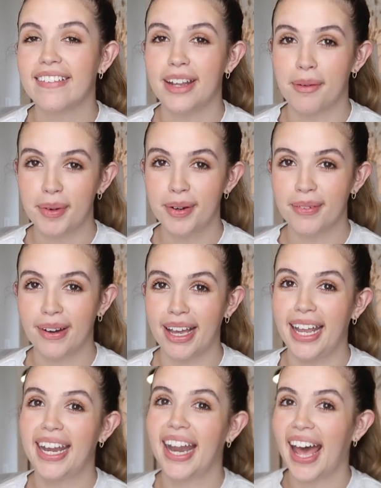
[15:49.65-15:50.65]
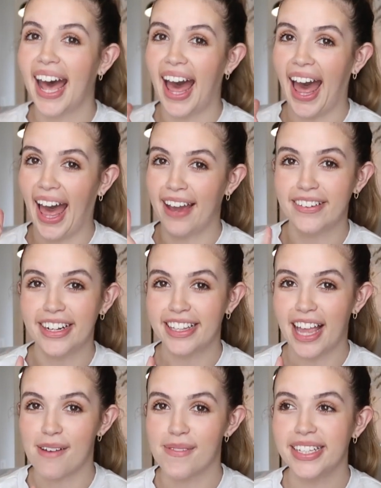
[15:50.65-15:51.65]
number one, I would
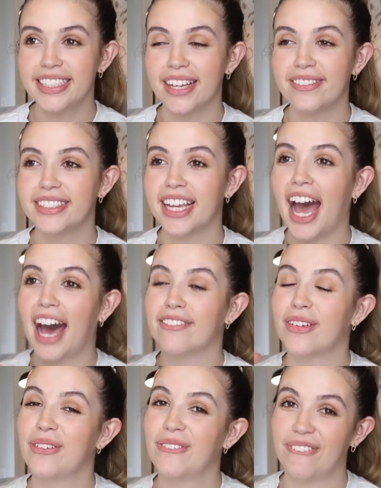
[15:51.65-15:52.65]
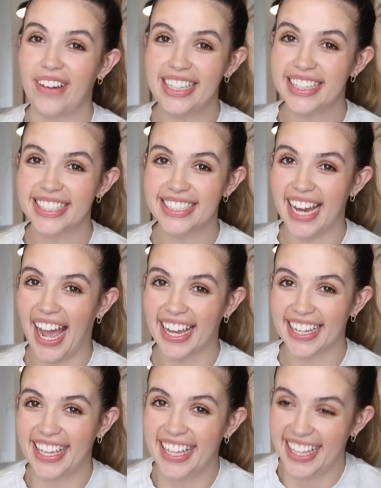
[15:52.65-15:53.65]
allow myself to have one
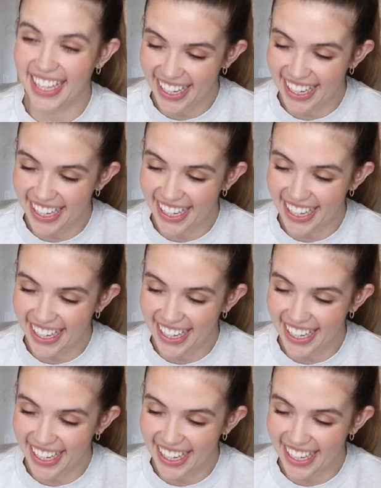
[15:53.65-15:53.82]
snack.